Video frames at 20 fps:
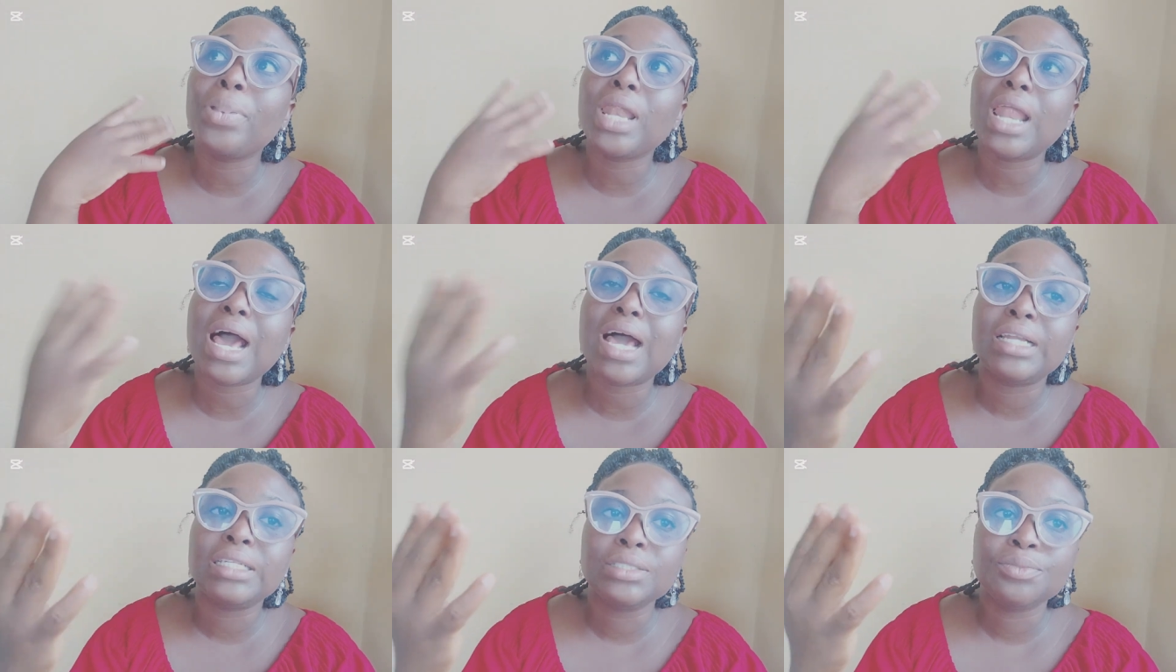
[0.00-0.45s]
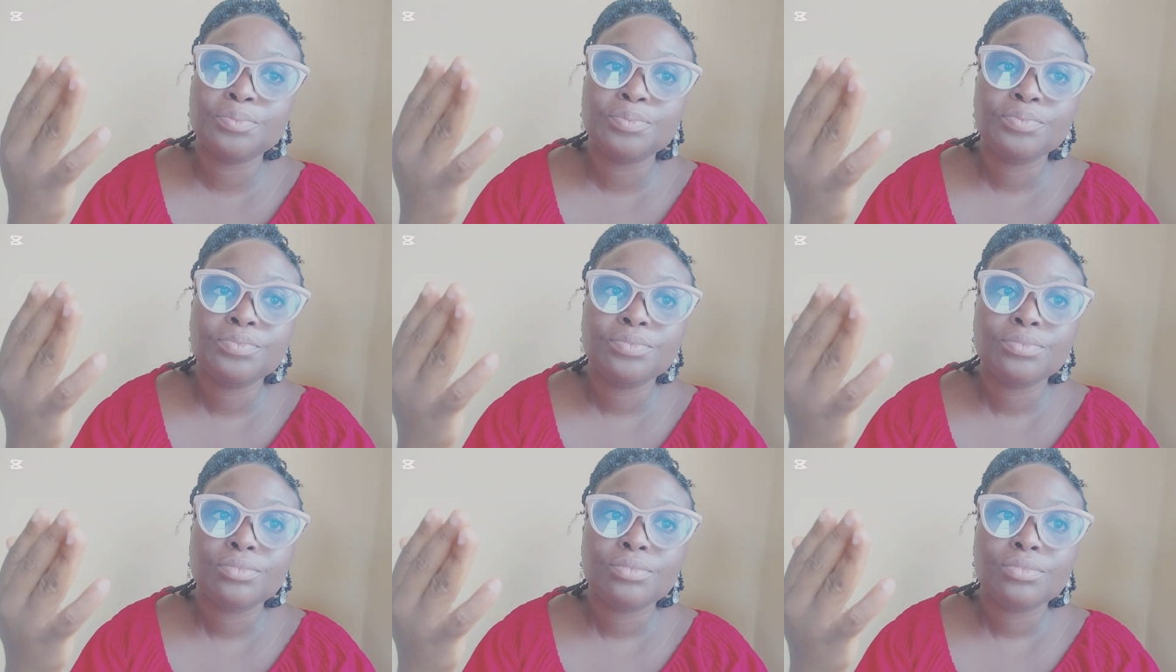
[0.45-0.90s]
plan.
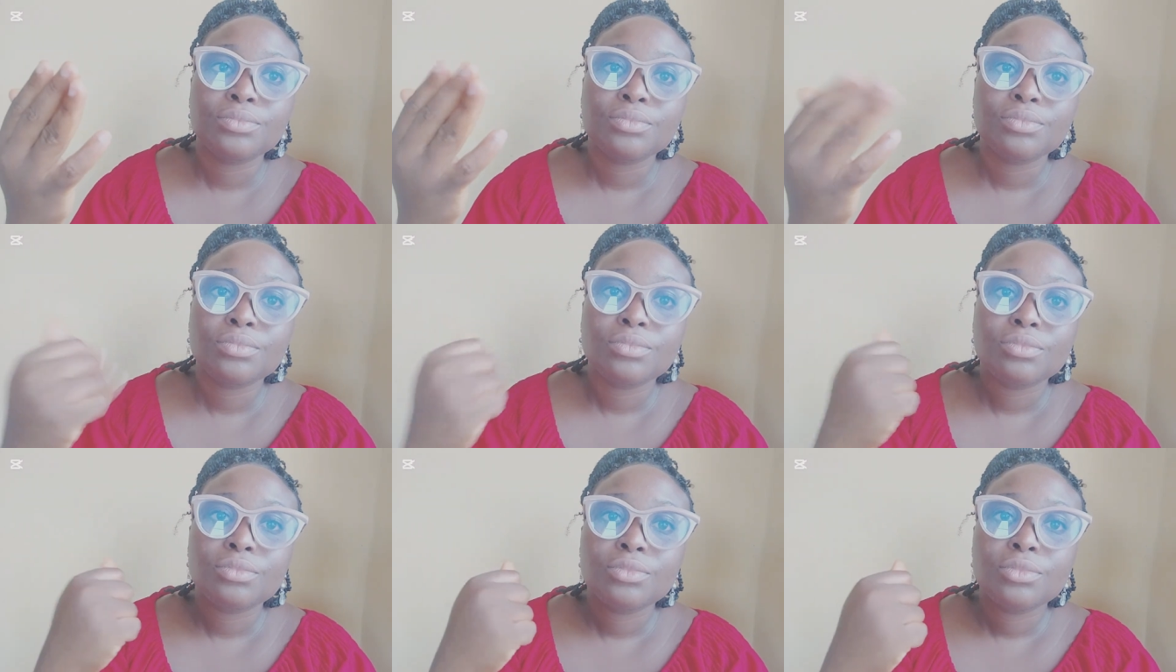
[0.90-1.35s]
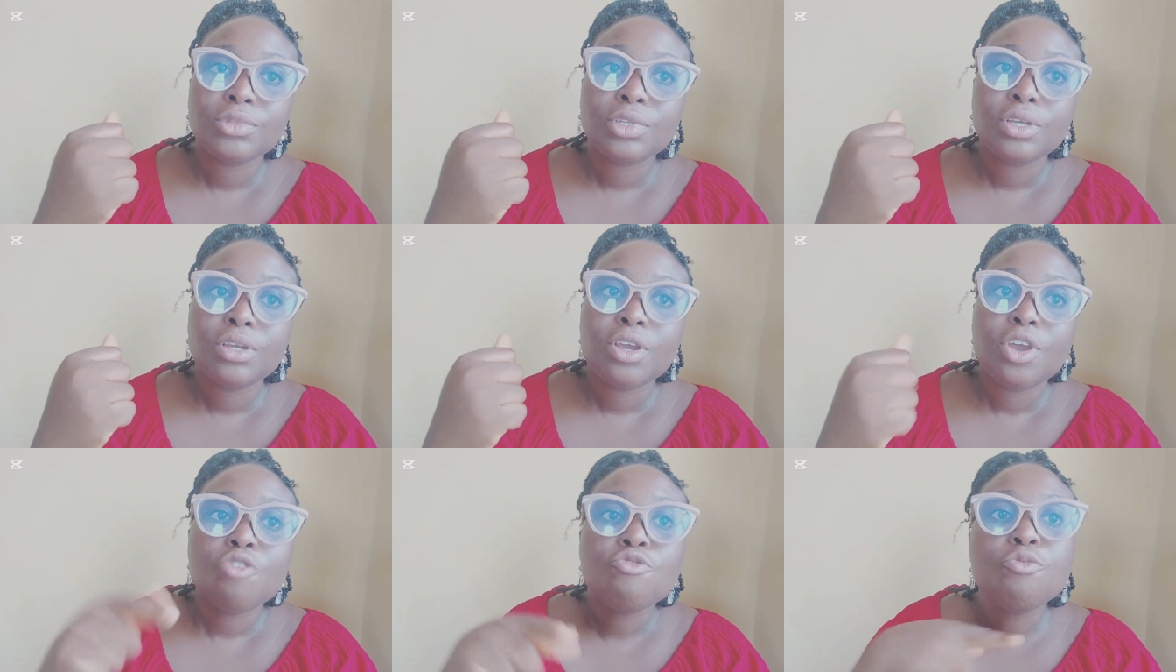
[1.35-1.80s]

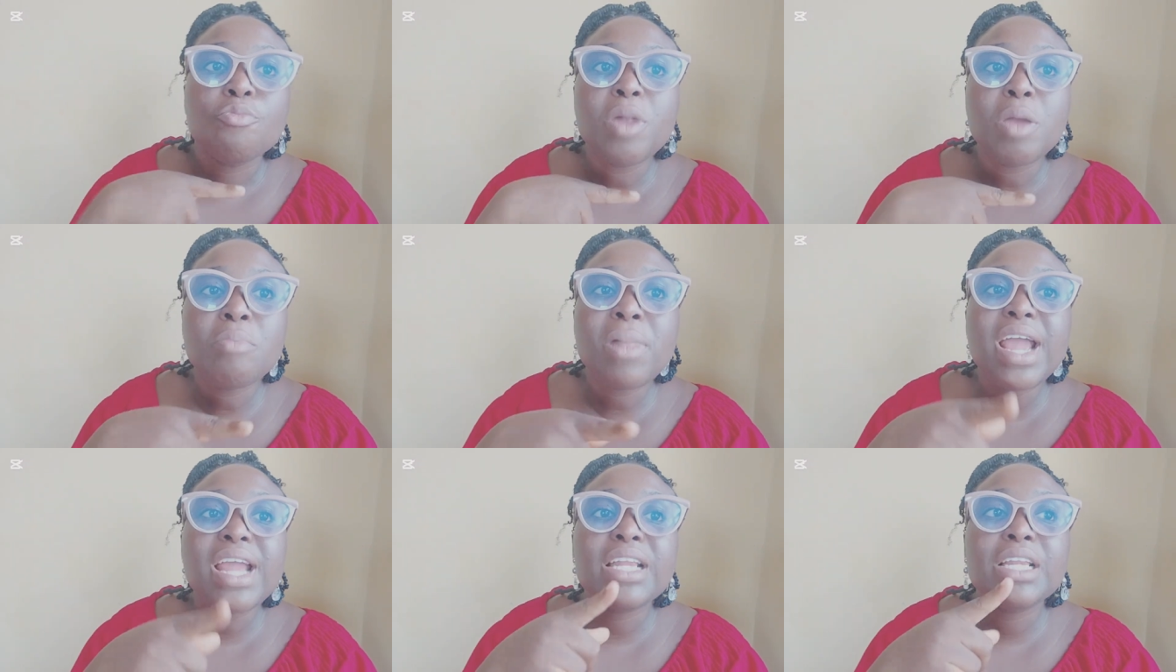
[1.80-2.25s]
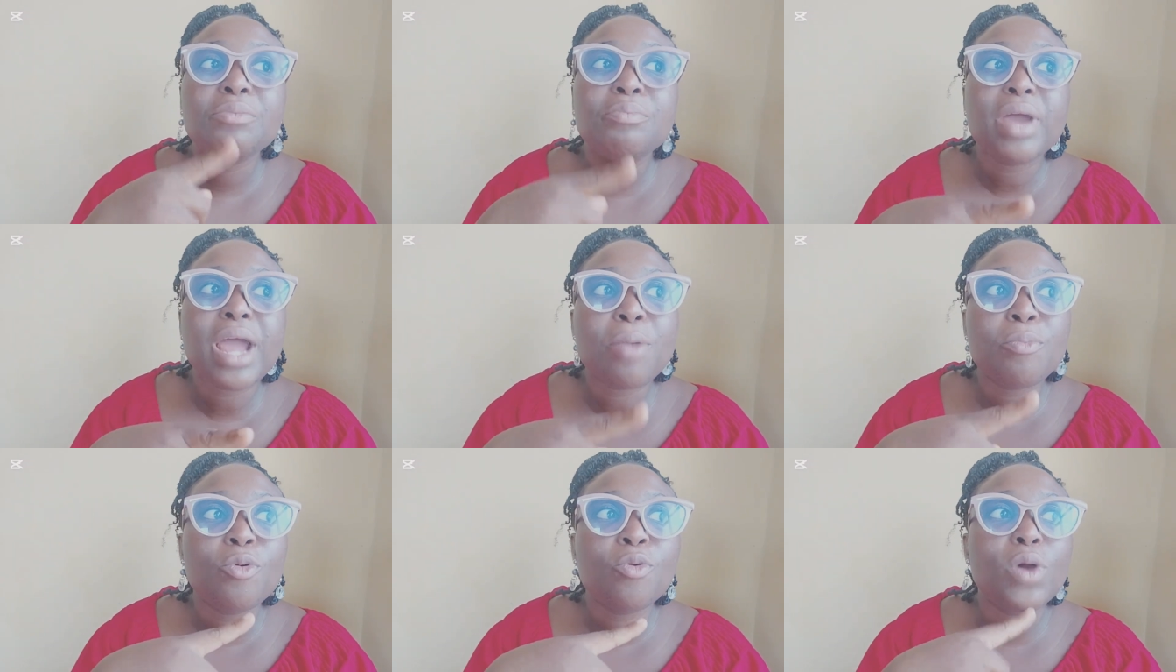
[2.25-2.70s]
Remember in the
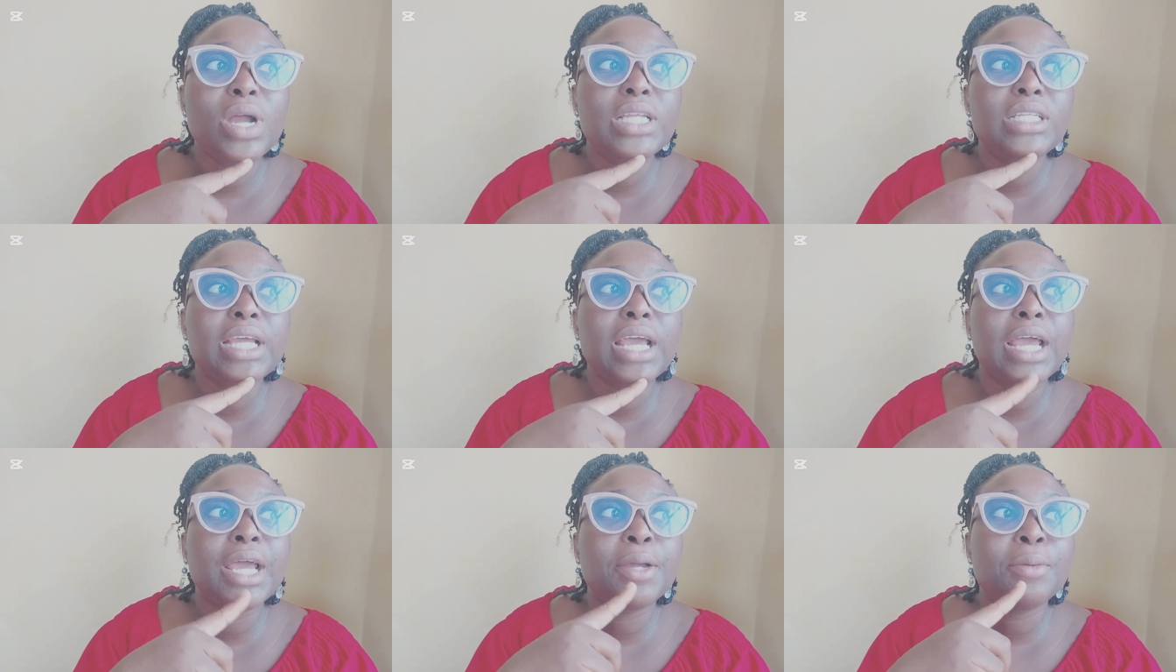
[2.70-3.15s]
Bible when